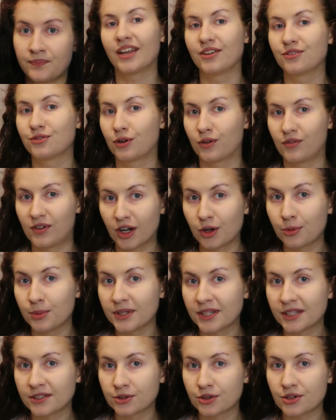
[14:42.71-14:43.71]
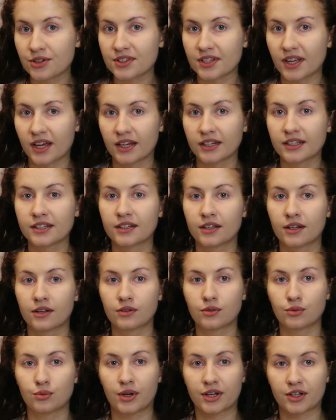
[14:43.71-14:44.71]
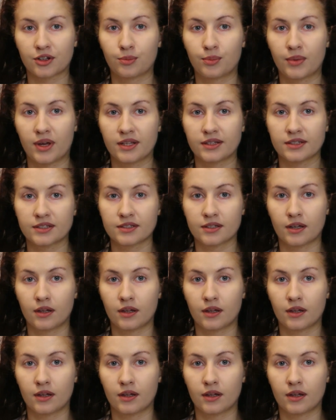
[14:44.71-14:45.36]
And for very beginners, I can recommend